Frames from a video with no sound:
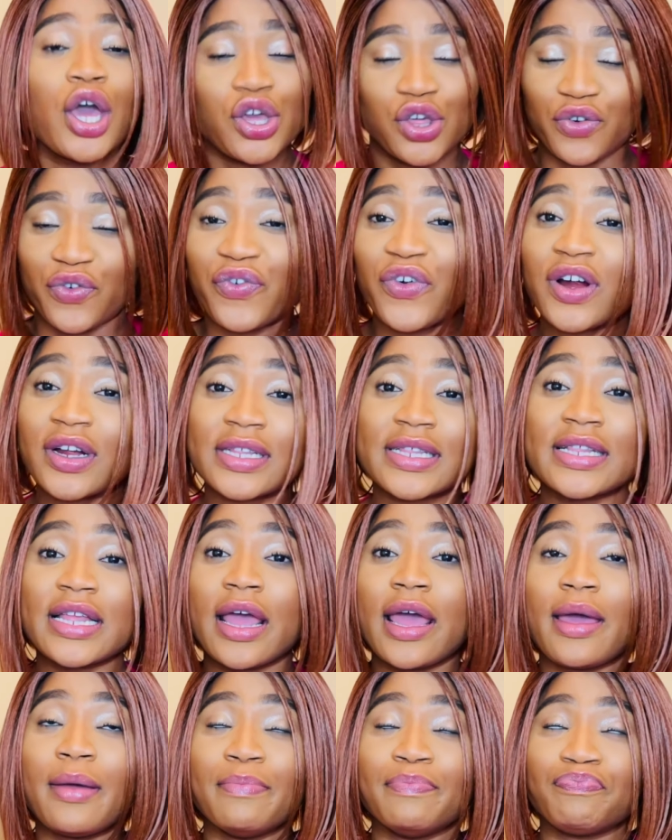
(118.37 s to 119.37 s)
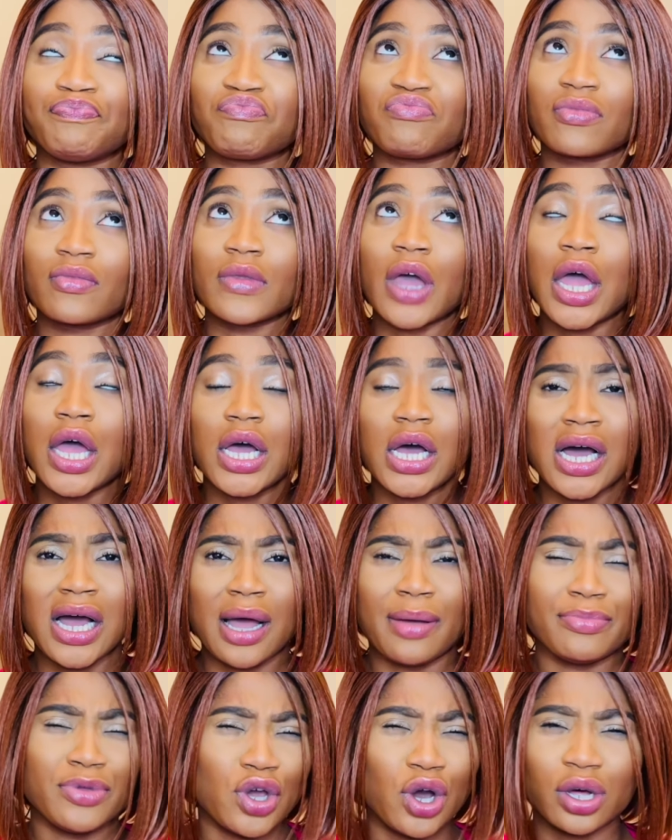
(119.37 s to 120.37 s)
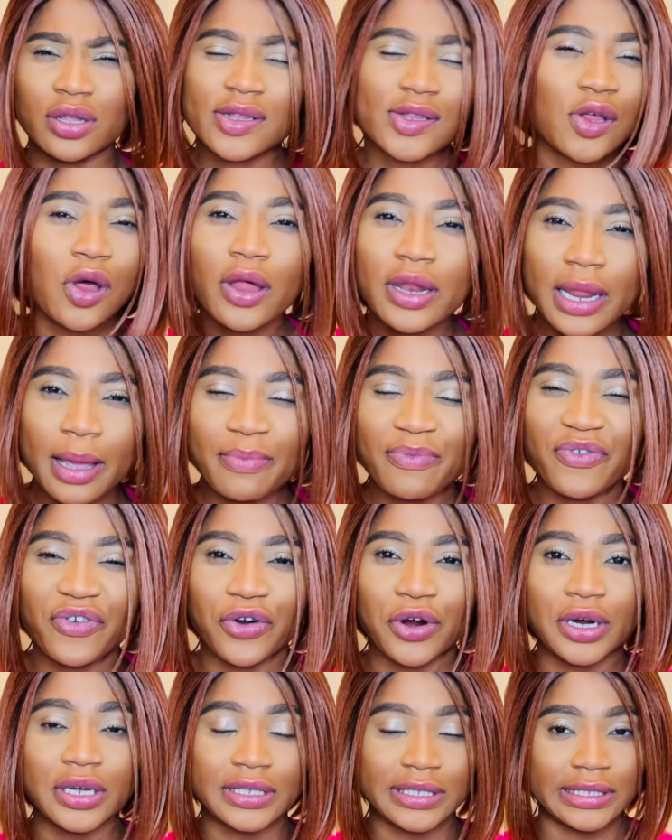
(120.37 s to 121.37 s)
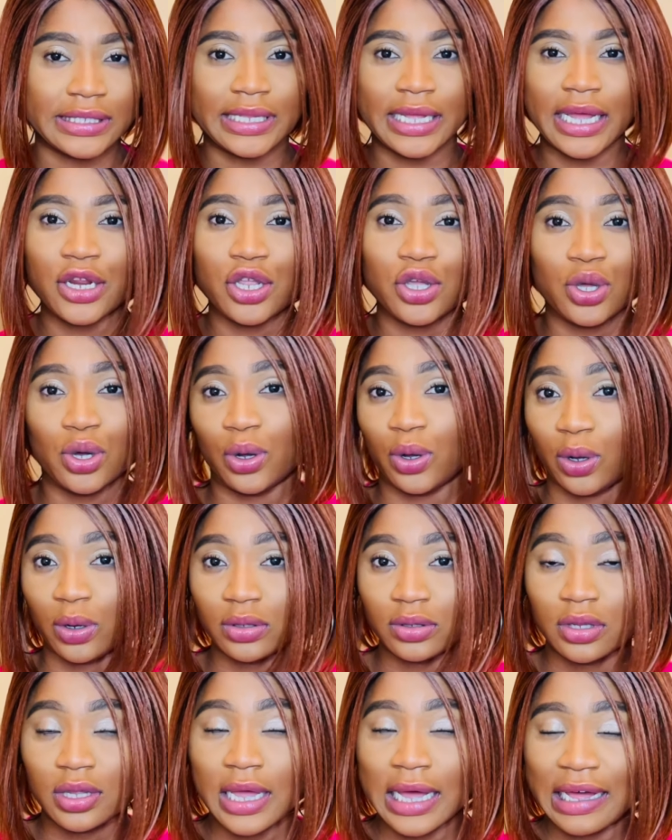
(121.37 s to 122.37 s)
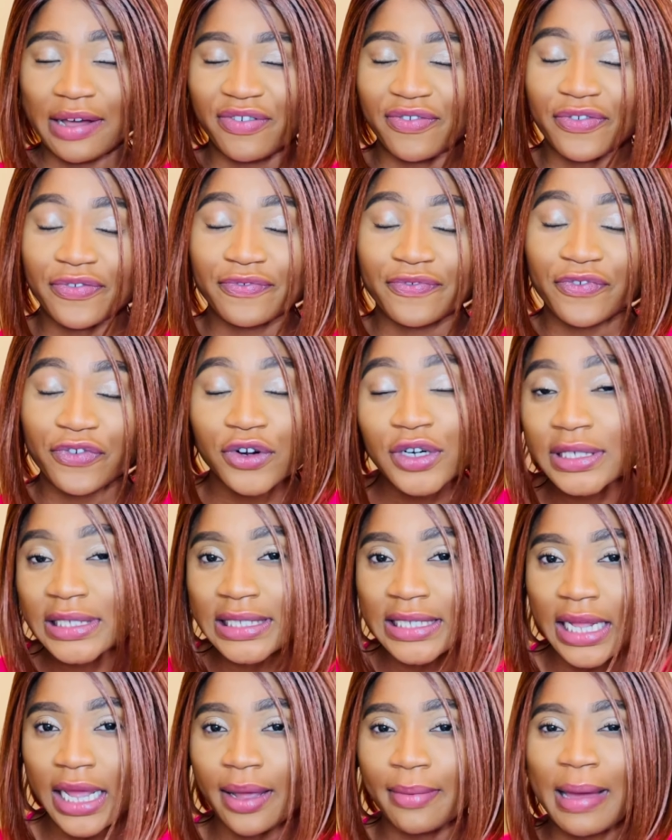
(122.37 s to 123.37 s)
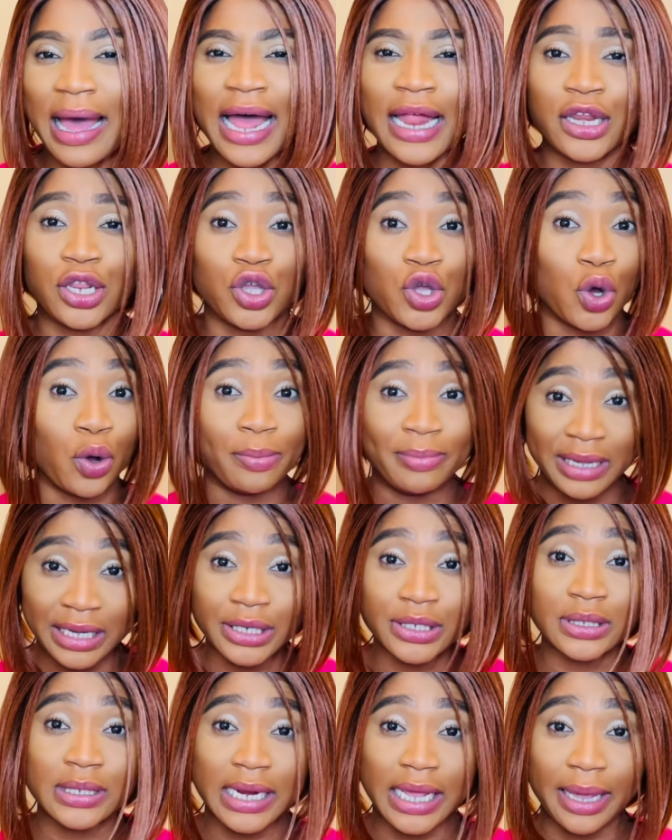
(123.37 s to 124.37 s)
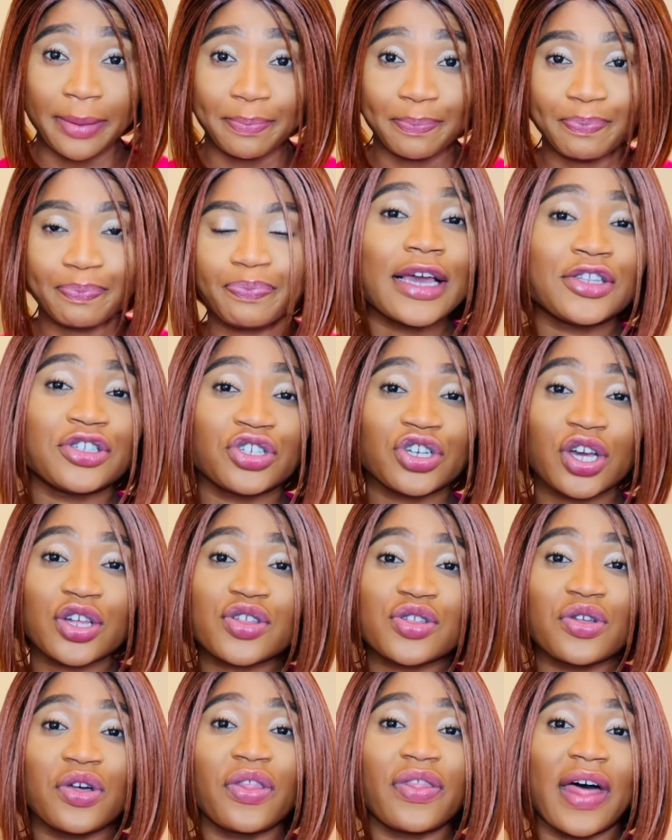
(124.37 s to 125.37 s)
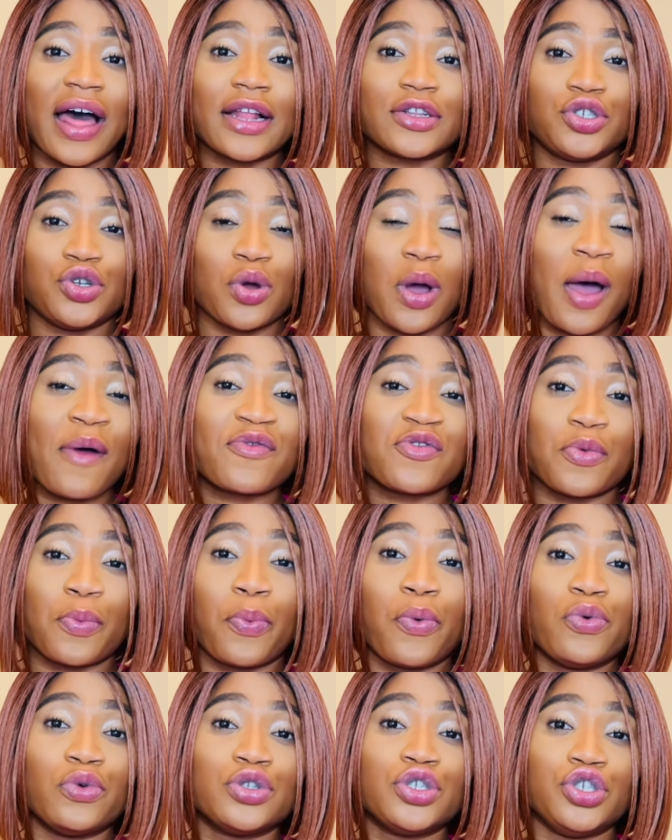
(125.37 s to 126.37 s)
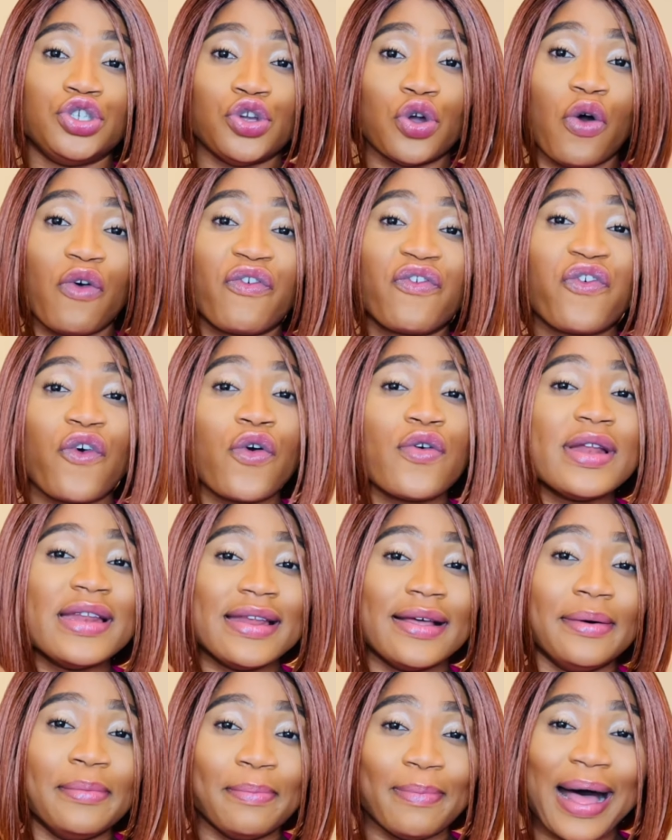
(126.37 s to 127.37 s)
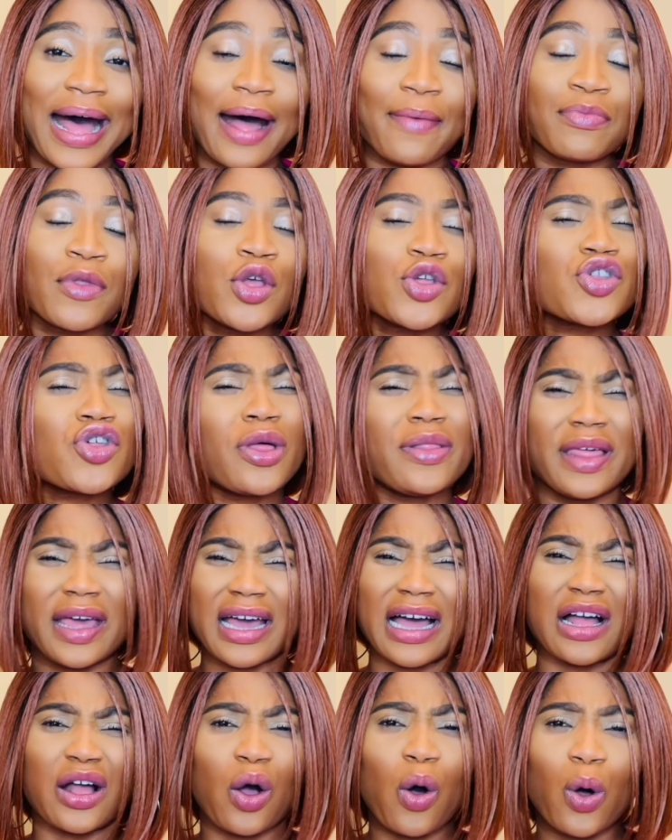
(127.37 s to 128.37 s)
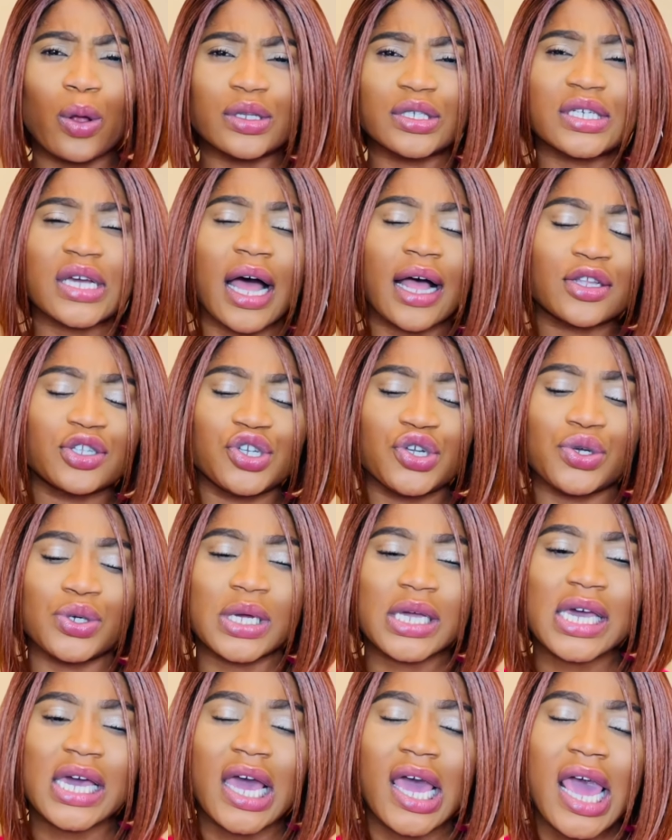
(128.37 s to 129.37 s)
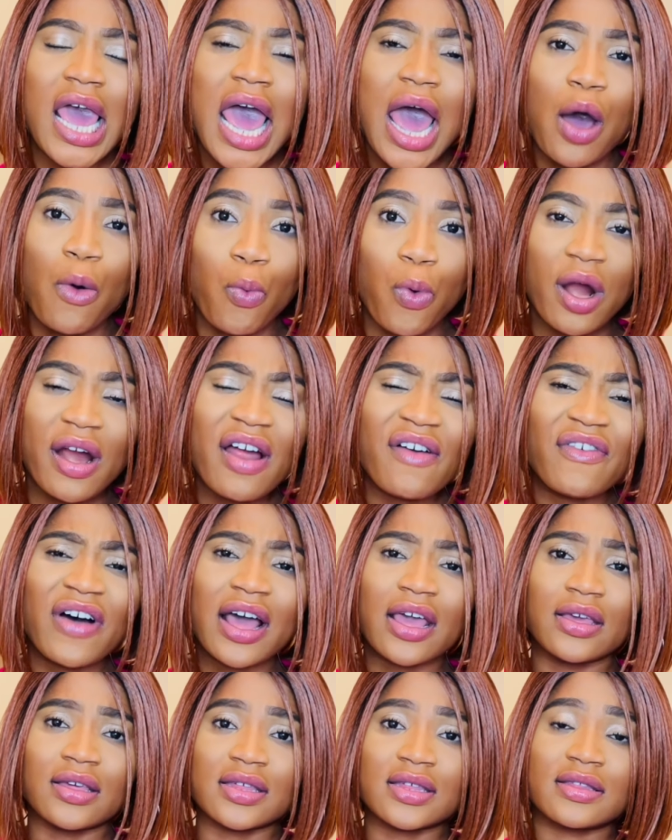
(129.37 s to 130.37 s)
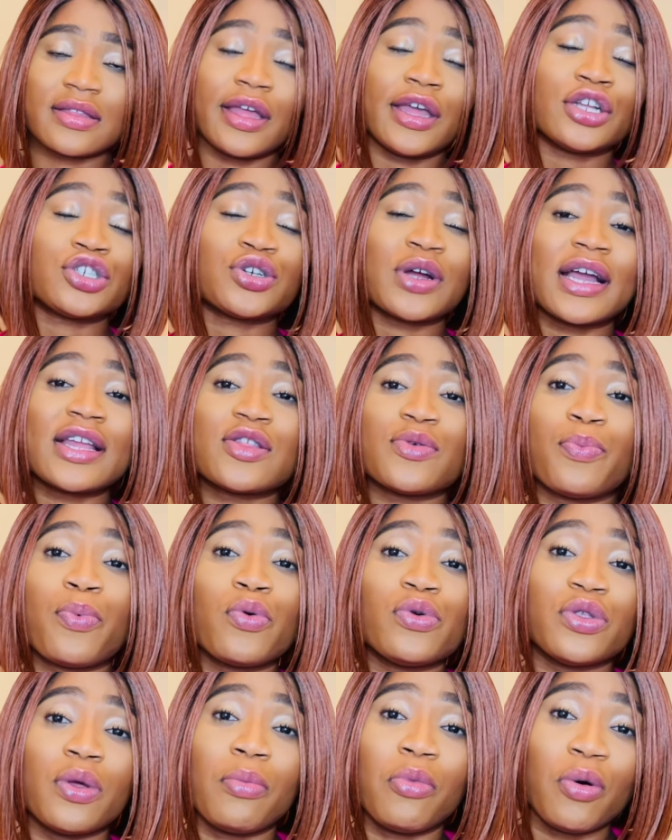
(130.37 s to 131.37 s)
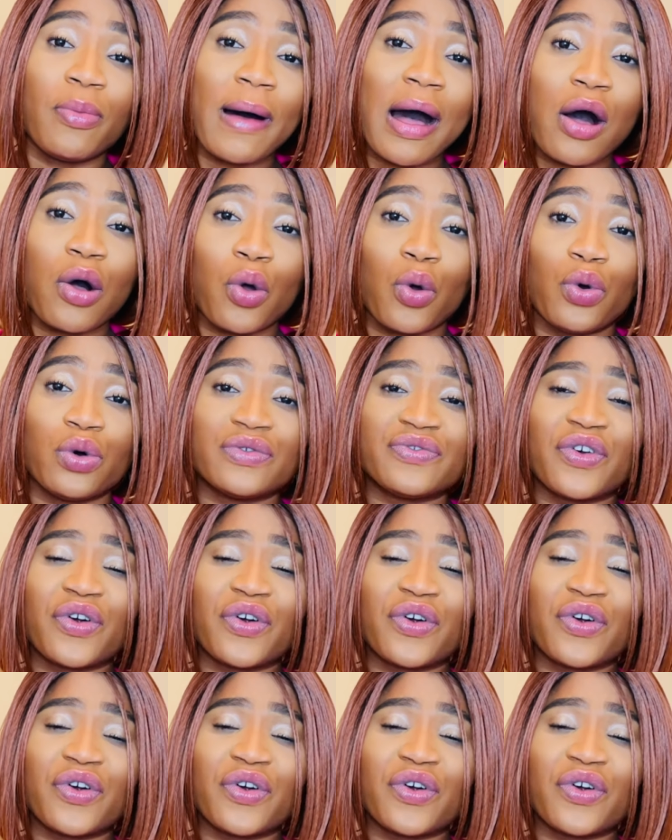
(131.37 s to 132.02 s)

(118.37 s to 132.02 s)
your first name, your surname first, your first name and your middle name. You just know that you have to put your phone number so they can contact you. Okay, wherever you stay, try to put the mobile code.